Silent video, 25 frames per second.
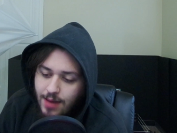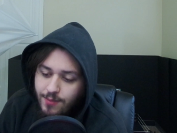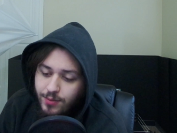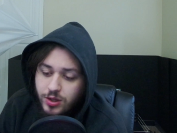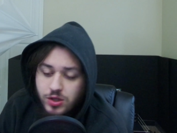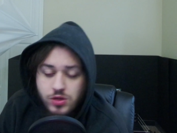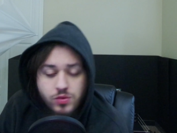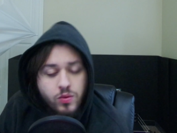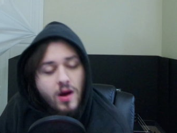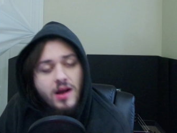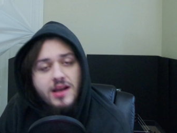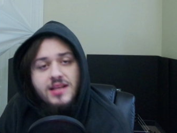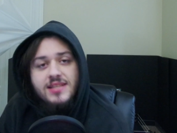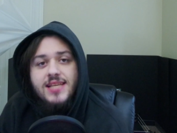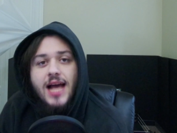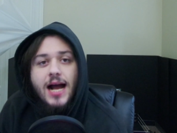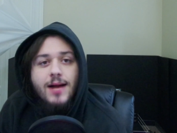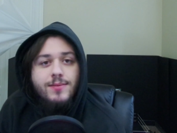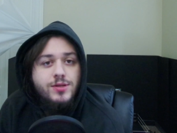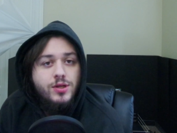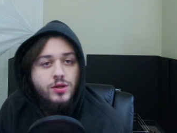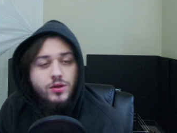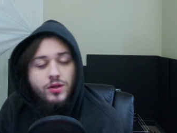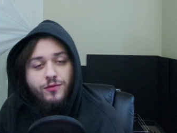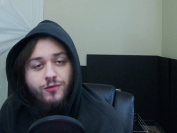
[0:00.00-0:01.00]
because 1, is
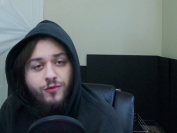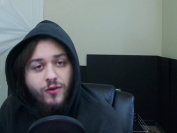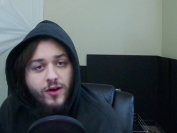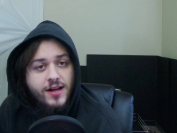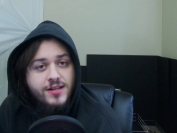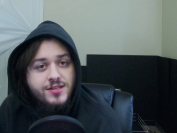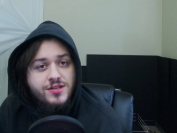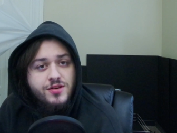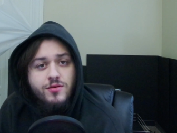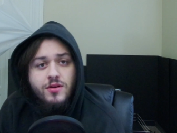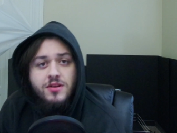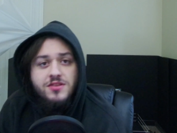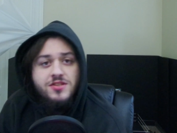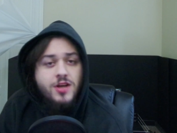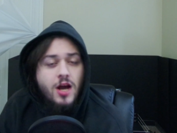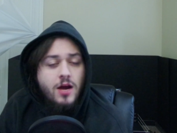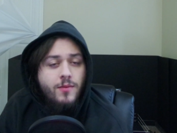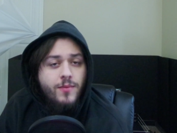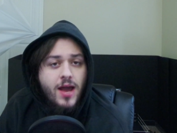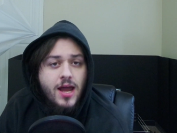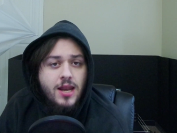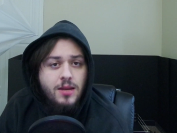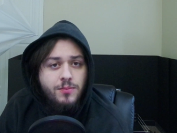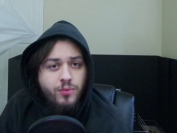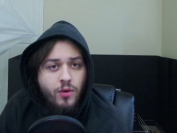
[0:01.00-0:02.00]
absolutely free, and 2, you don't subscribe
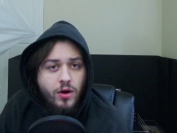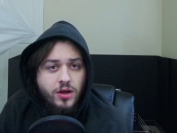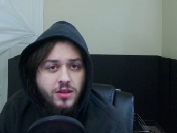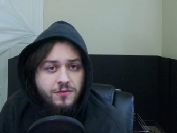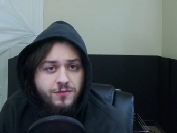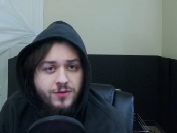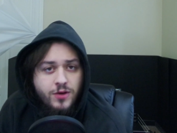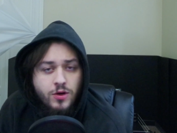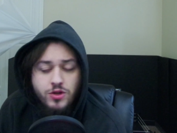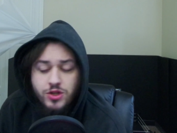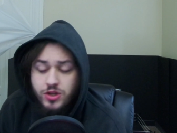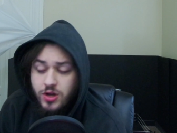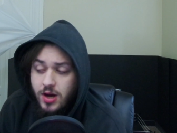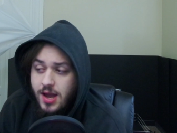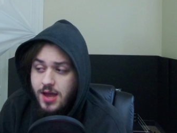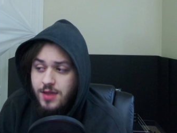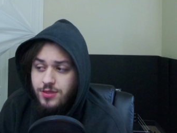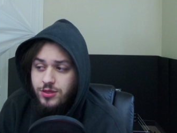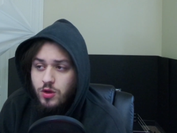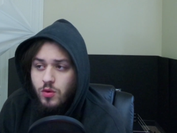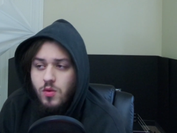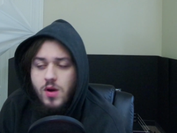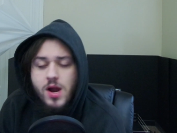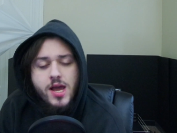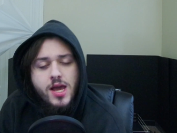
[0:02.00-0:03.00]
at any point in the future, and
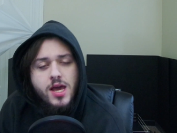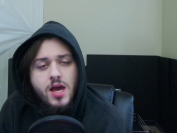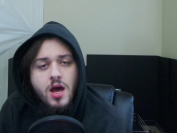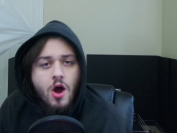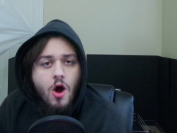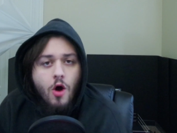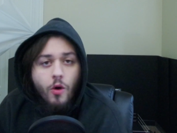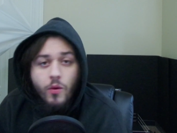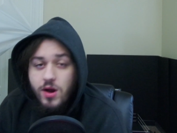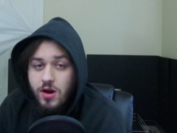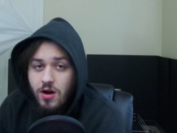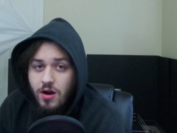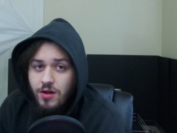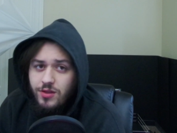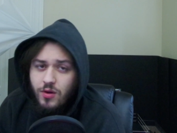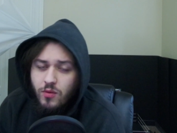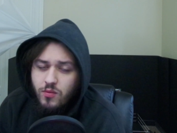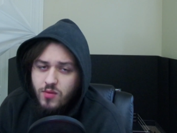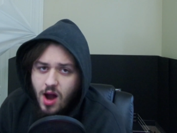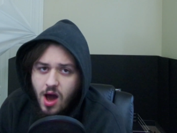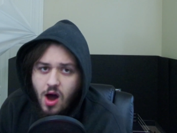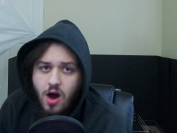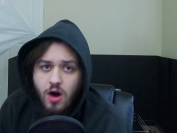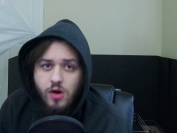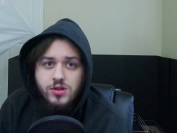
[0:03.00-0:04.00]
3, we are on the
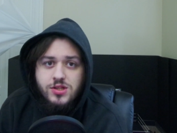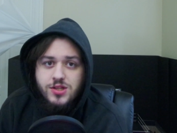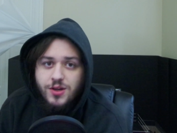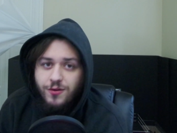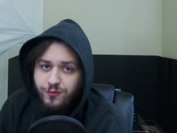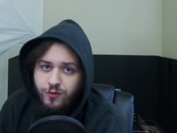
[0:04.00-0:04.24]
road to